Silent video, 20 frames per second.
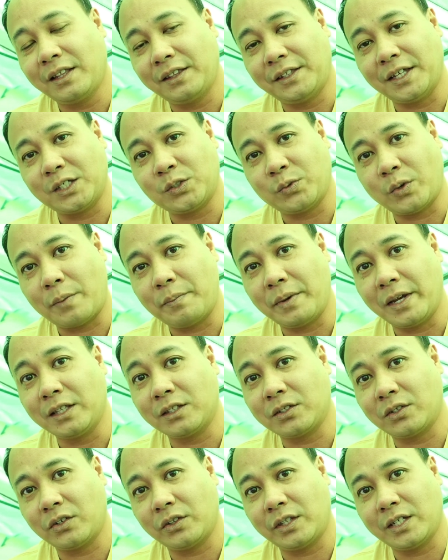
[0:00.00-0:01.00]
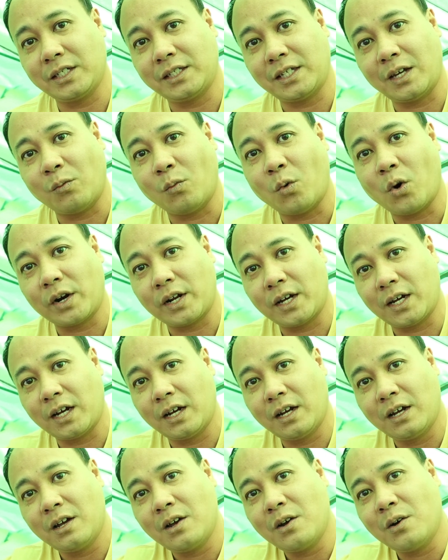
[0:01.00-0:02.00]
that's where I began to notice that water
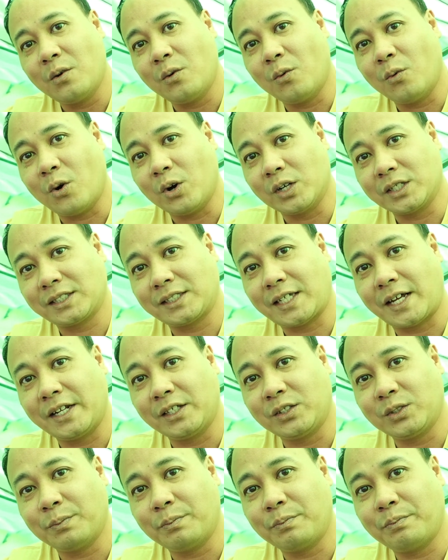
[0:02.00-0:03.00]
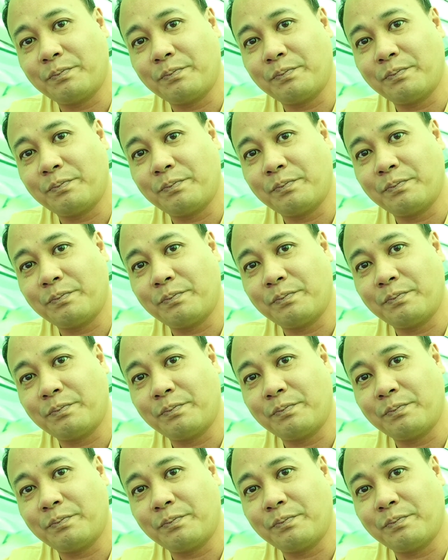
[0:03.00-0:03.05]
was starting to